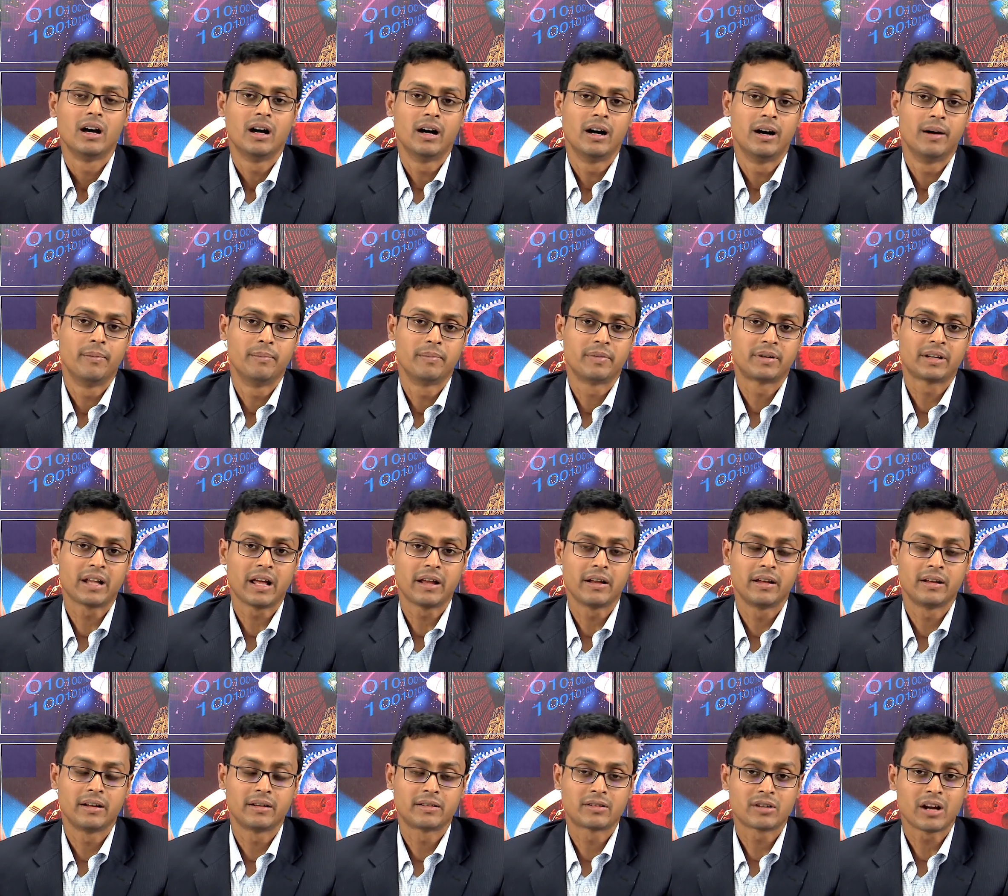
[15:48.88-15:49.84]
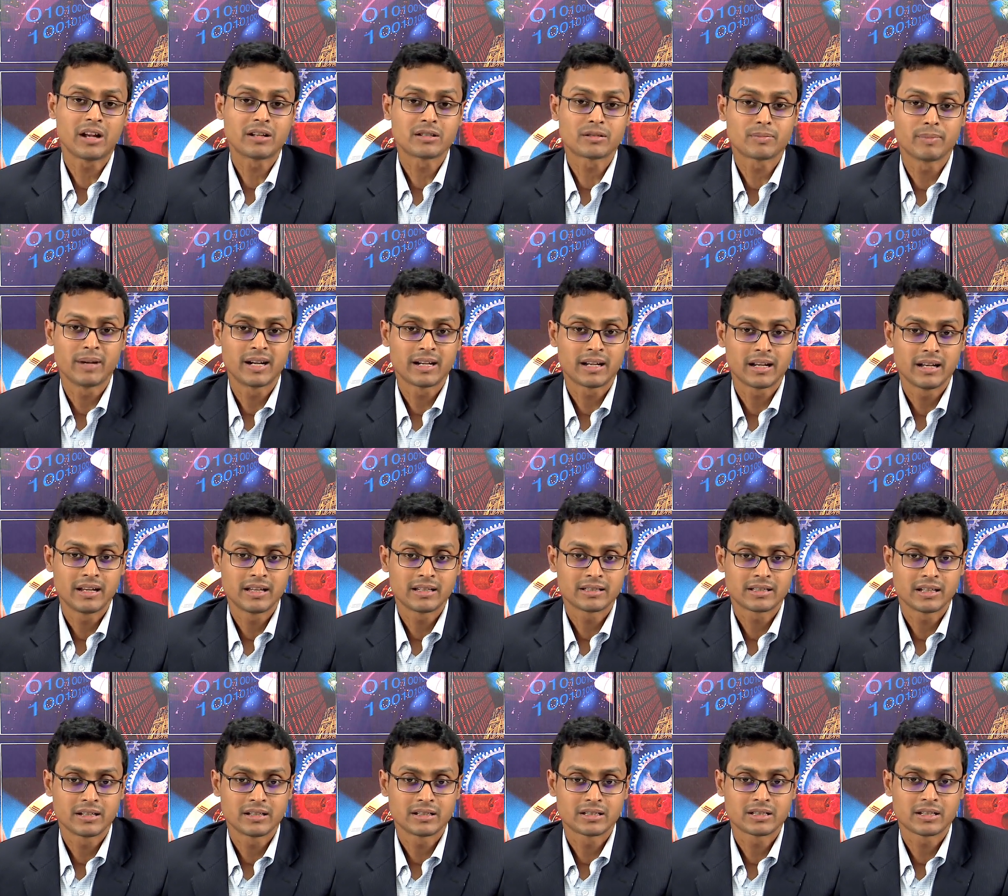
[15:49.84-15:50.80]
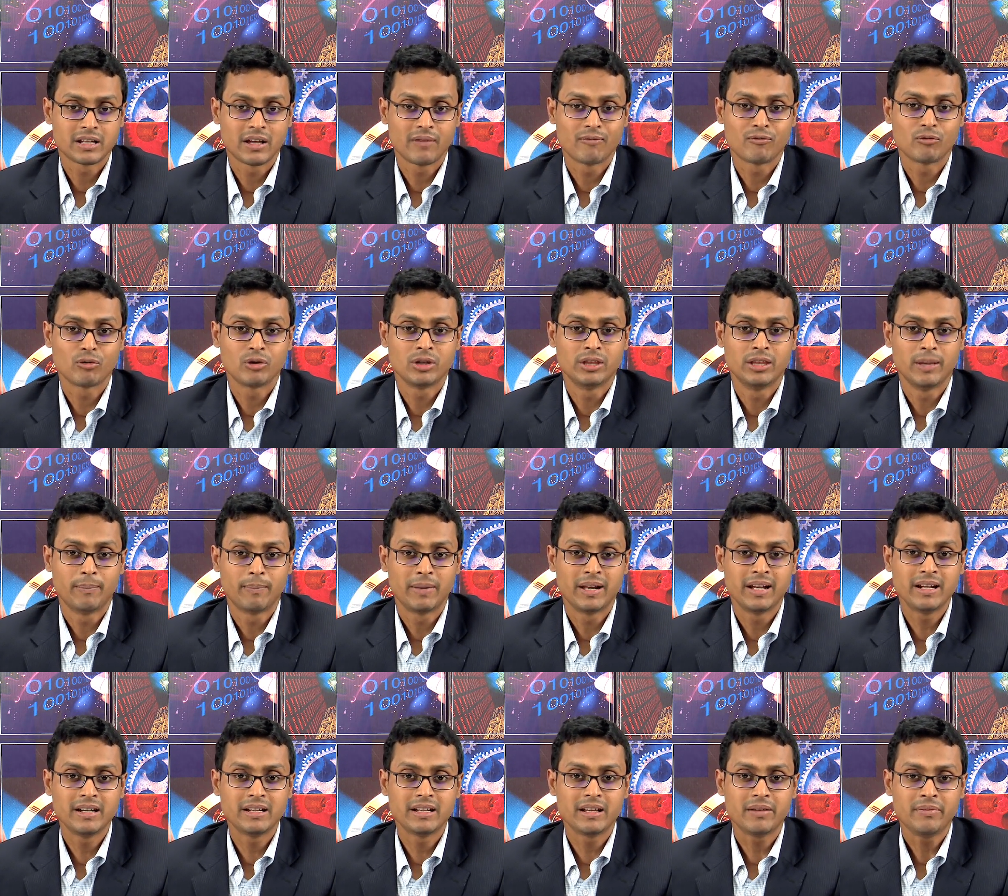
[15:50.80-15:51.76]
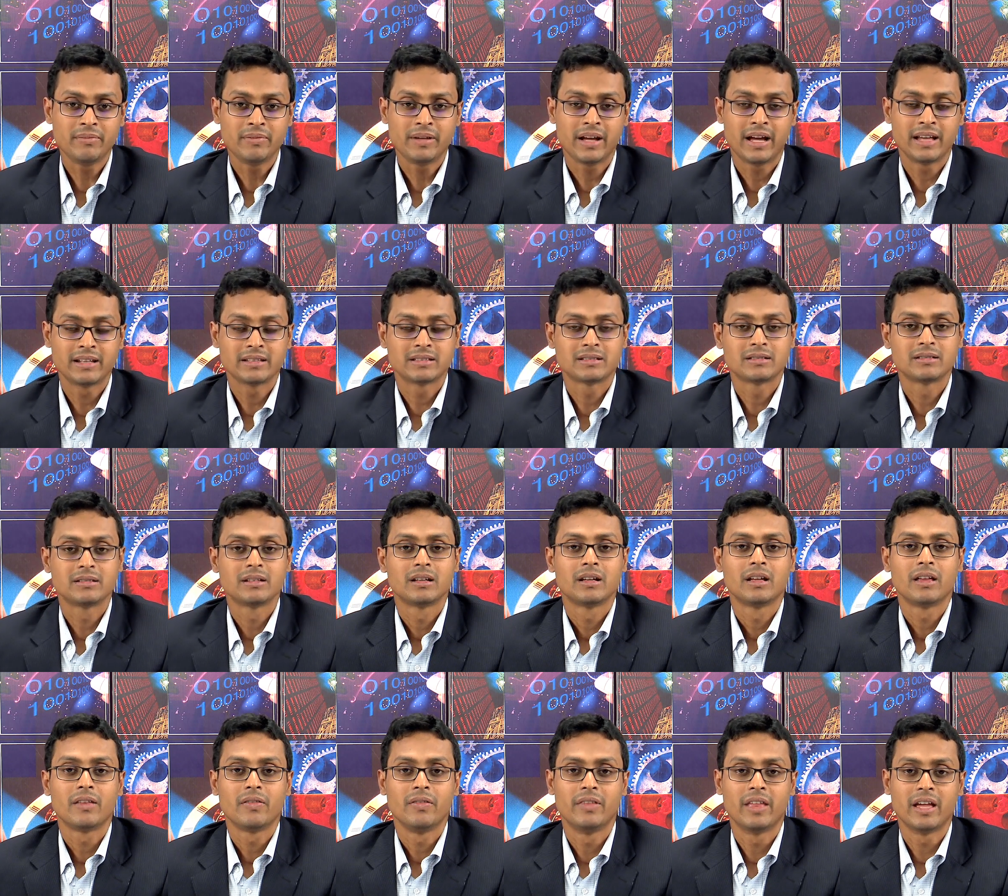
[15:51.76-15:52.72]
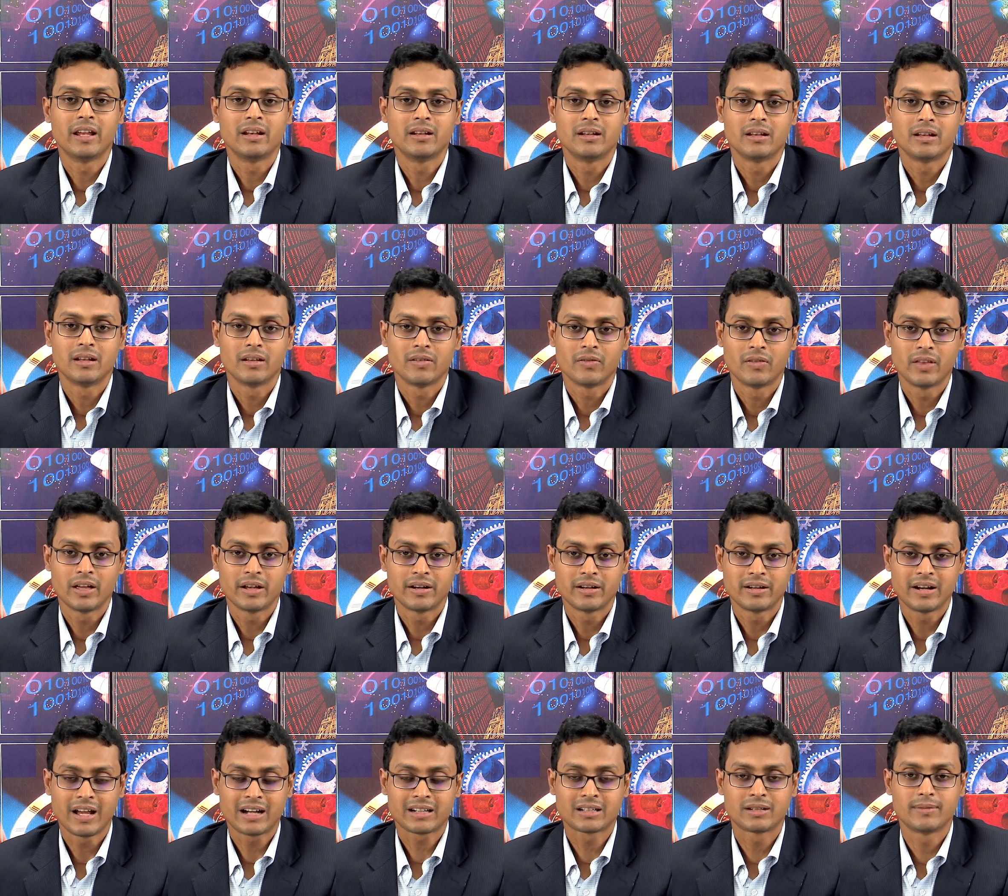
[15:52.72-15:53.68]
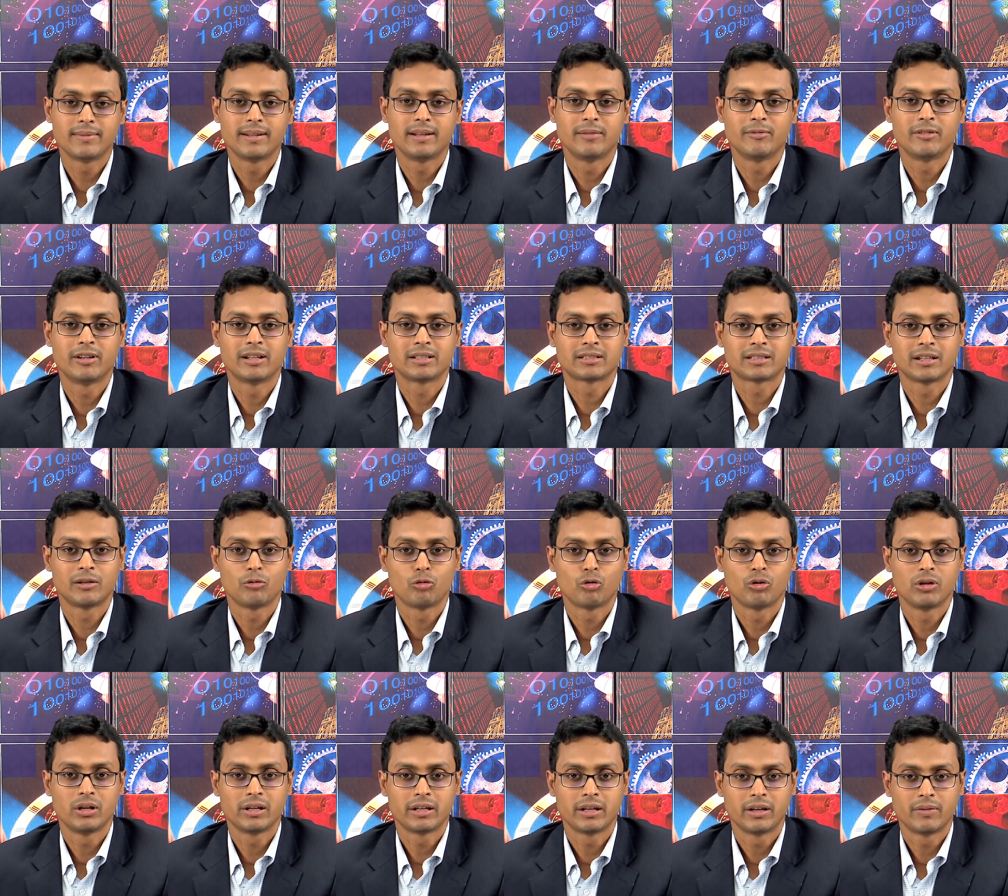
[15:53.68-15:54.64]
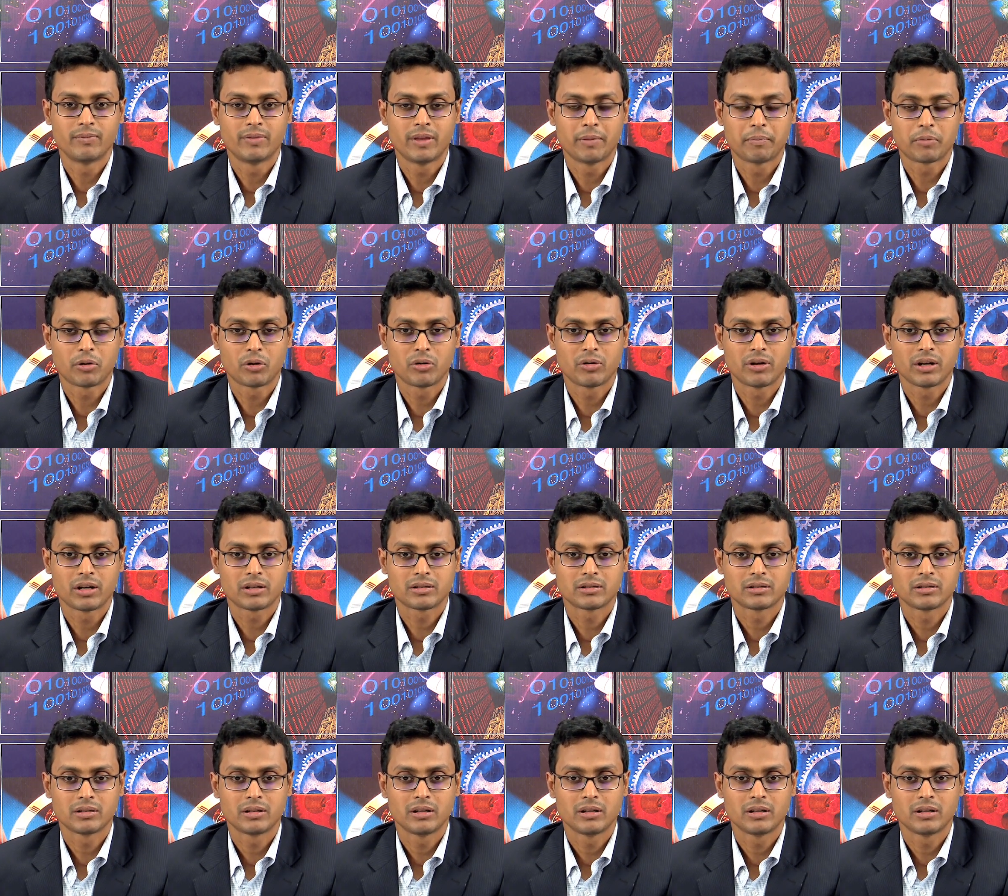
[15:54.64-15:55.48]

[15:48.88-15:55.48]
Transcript: transmetallation step with the palladium, and then the reductive elimination will give the product.